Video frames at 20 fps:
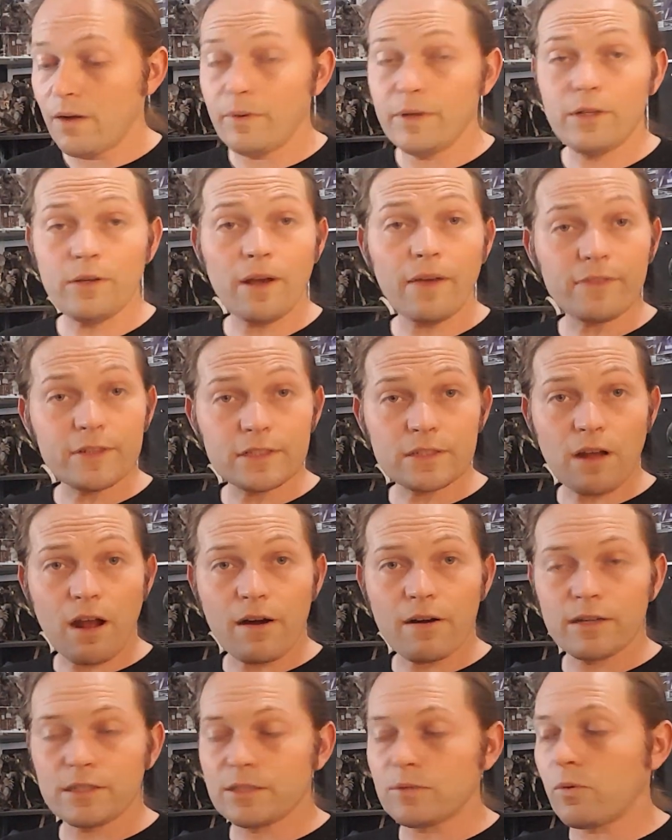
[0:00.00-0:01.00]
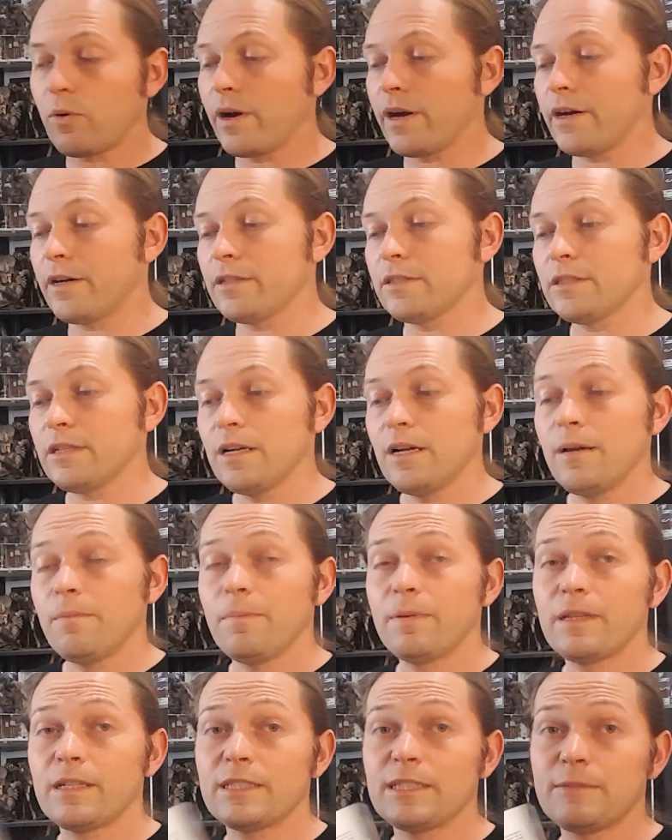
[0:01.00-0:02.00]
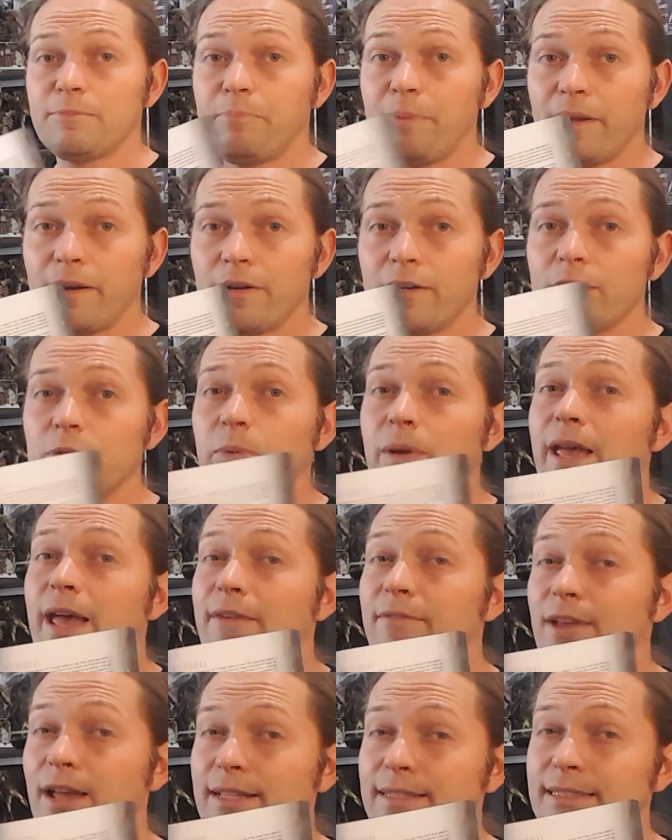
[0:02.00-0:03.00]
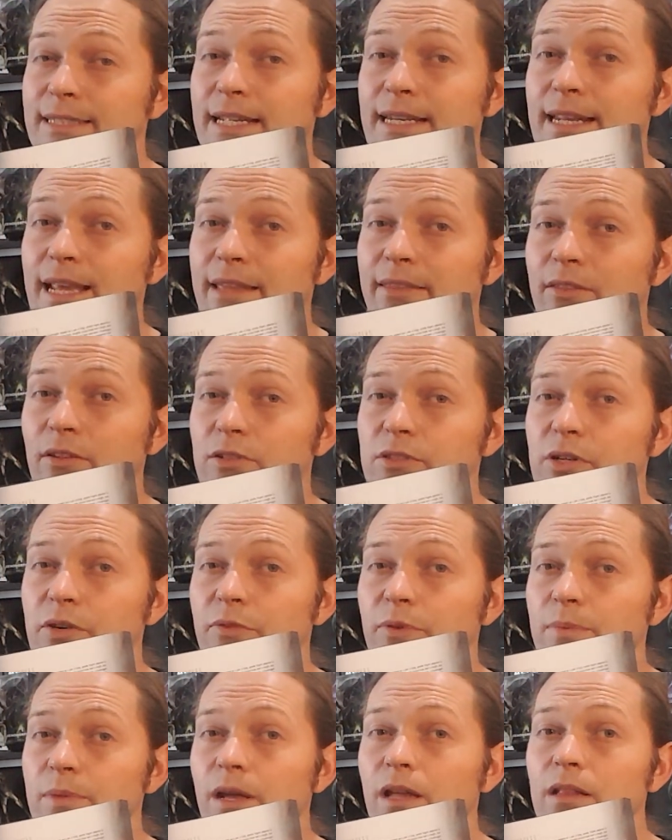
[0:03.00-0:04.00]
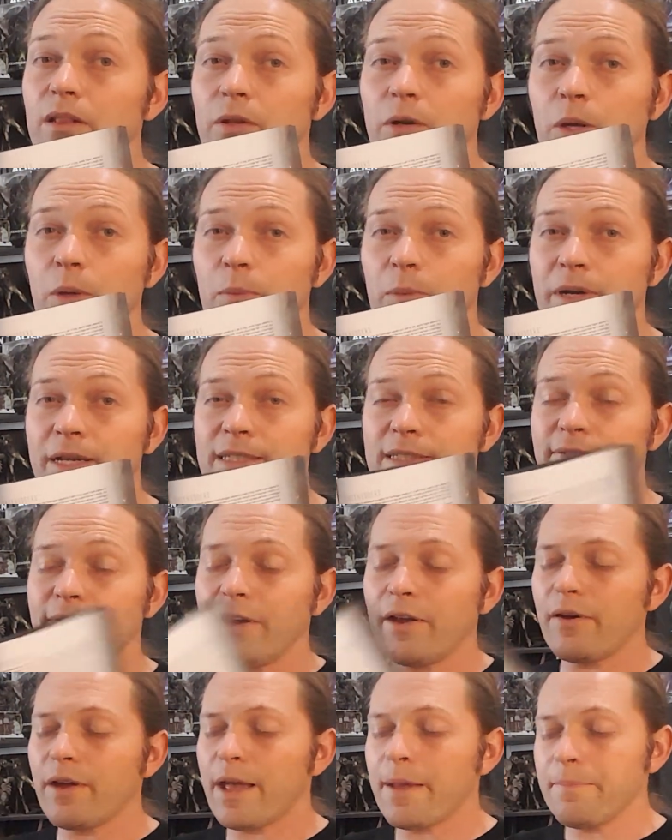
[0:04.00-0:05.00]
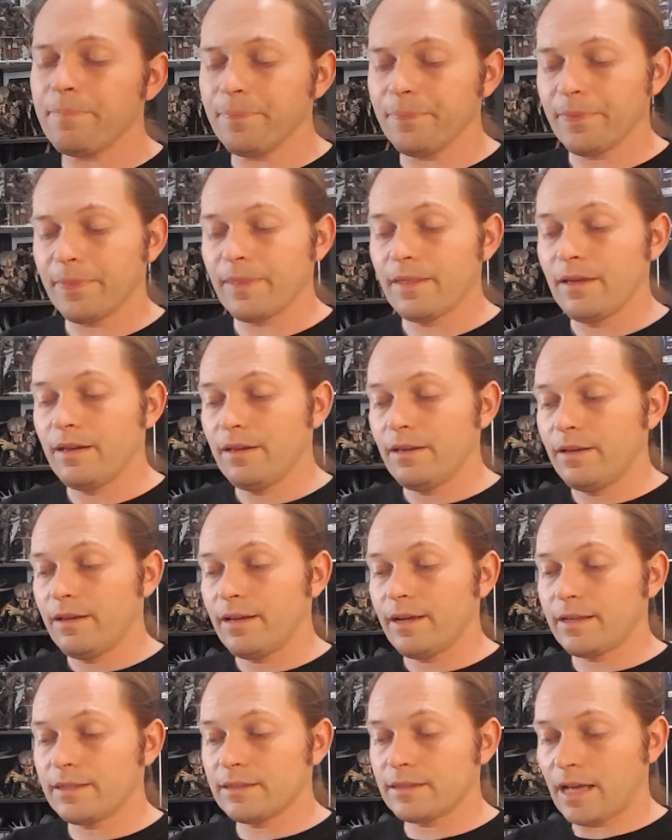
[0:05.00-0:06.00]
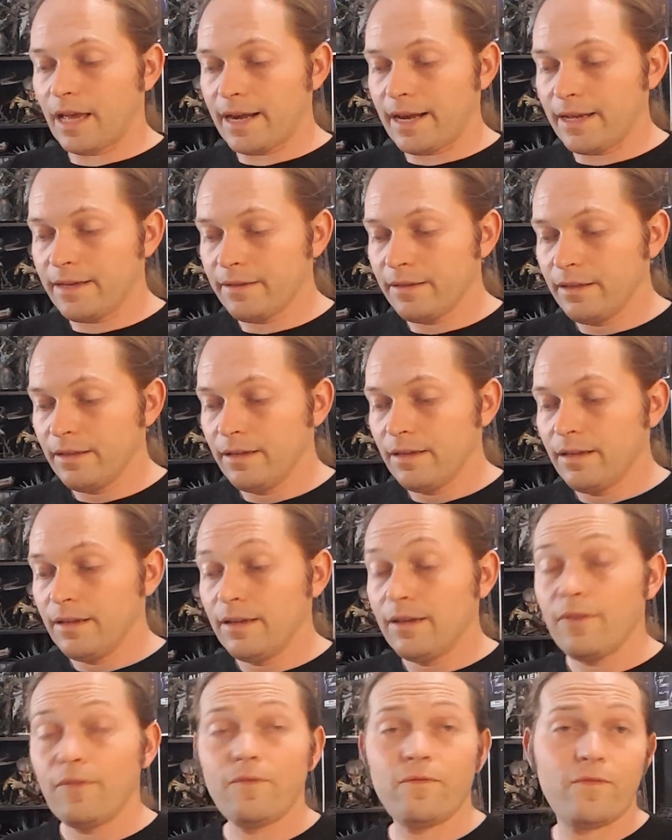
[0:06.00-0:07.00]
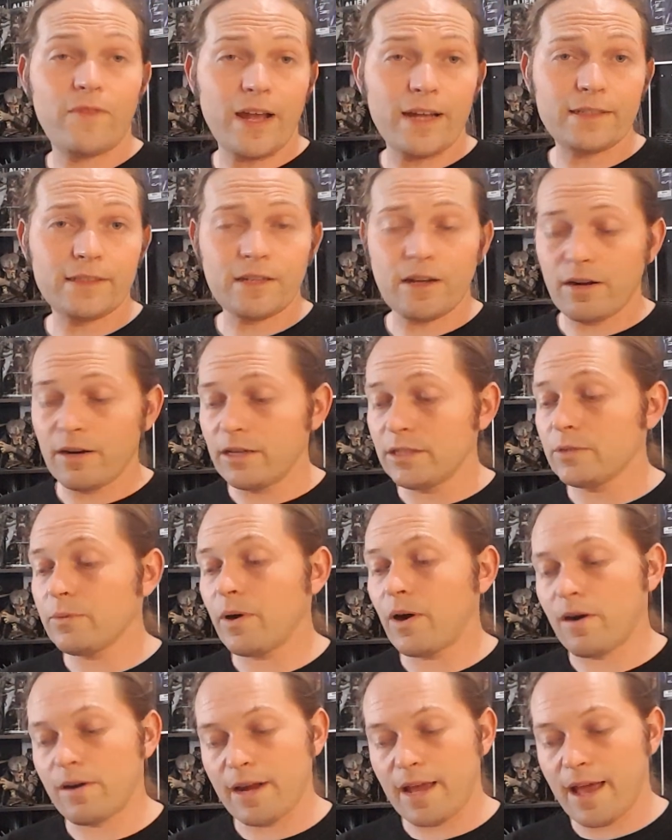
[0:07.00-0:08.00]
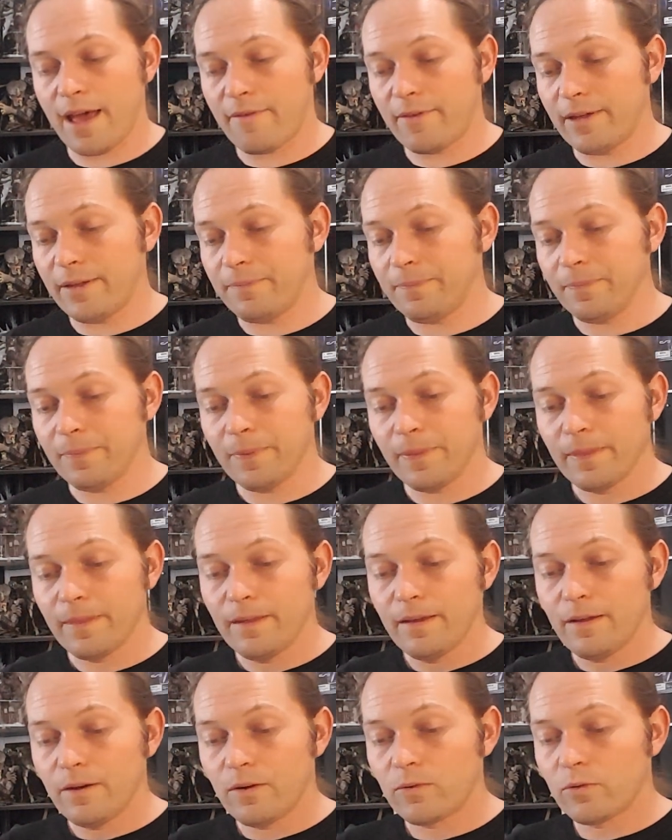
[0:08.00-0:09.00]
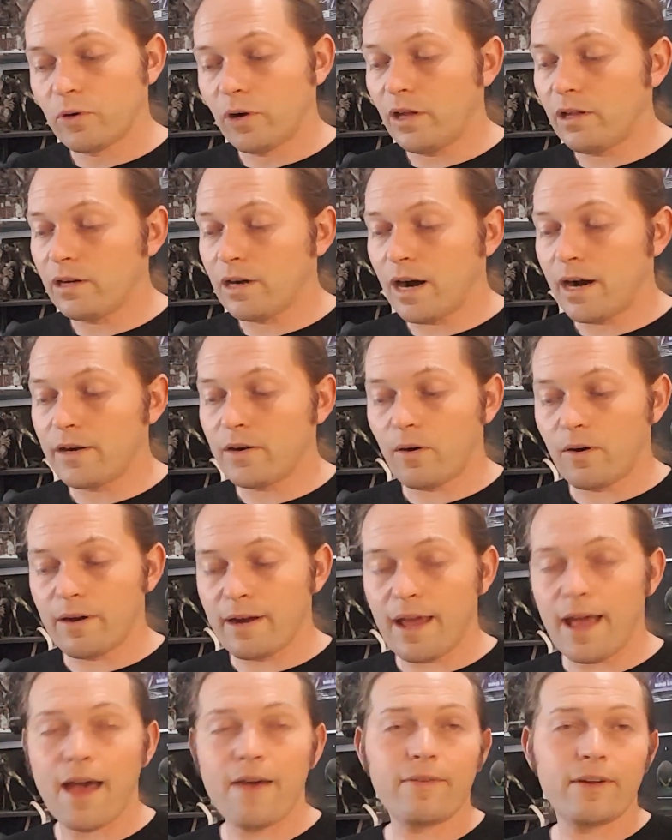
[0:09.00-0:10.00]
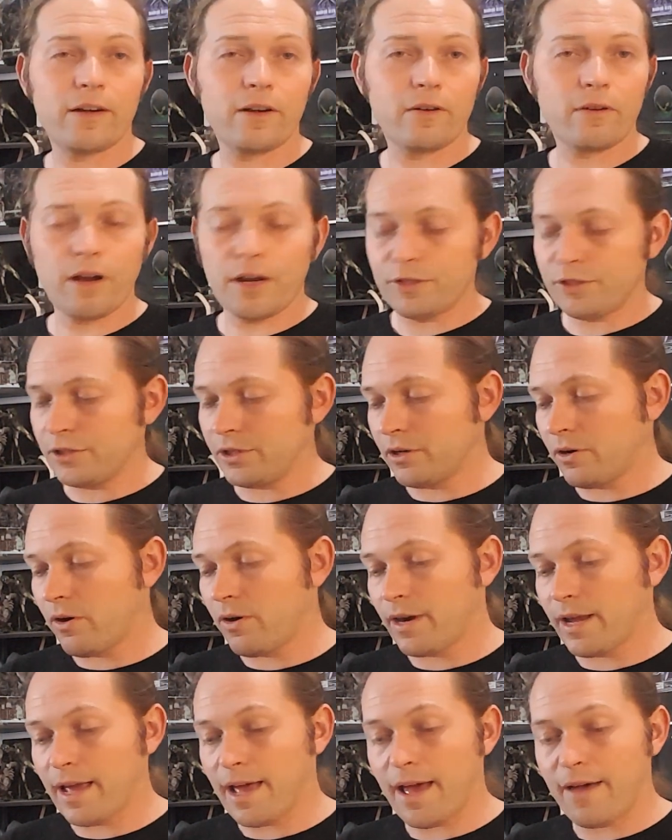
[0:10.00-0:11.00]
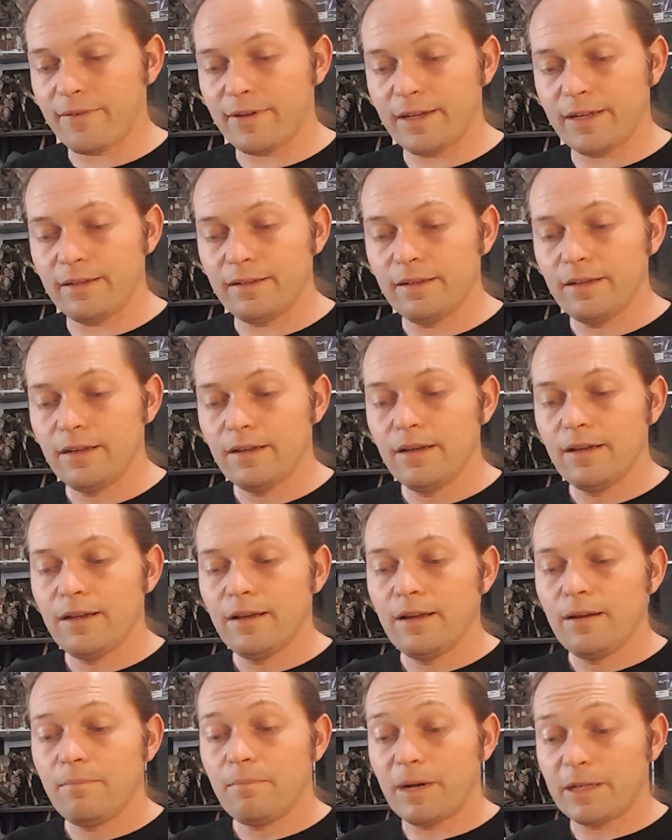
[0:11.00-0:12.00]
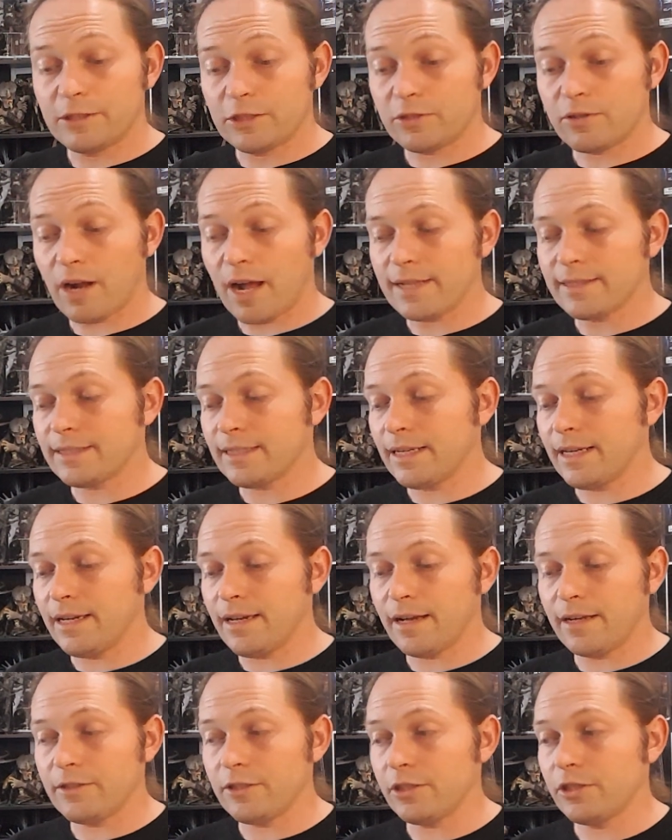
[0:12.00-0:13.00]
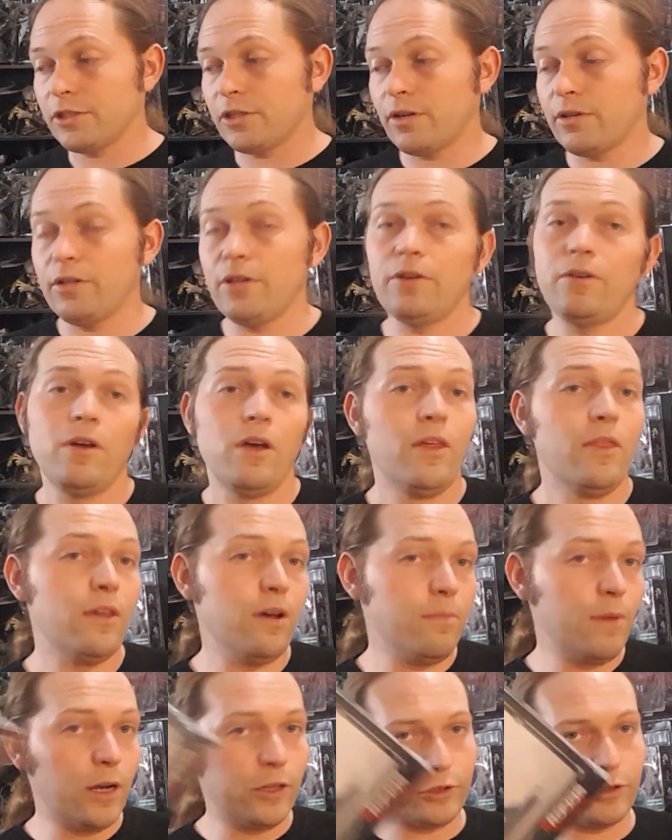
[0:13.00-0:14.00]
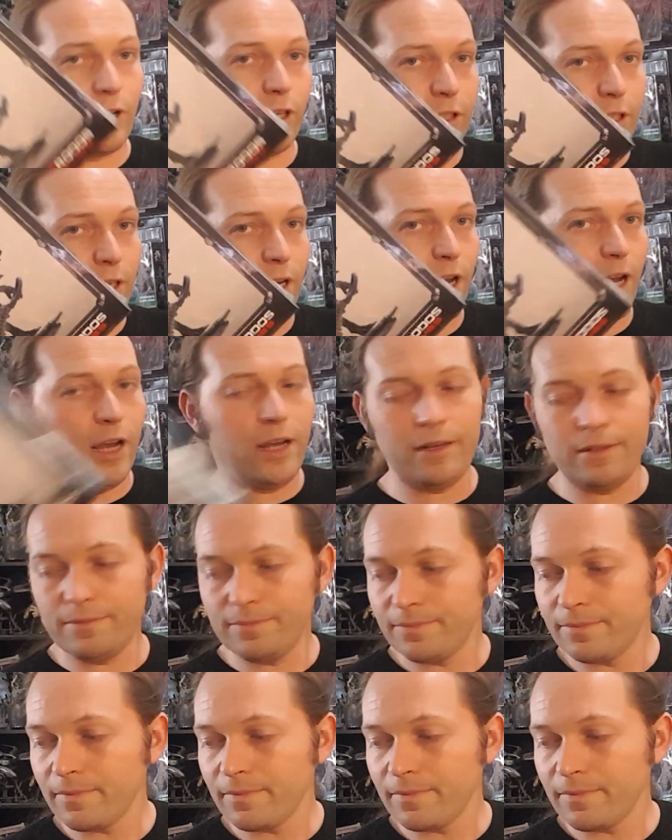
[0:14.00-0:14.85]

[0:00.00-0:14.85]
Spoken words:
We do have the Stalkers and Warriors, but the Spitters we have not seen yet. Those are from the Colonial Marines video game. Exciting. Facehuggers, we already have it. Royal Guard, already have it. Crusher, already have it. Monstrosity, I just showed you the Monstrosity.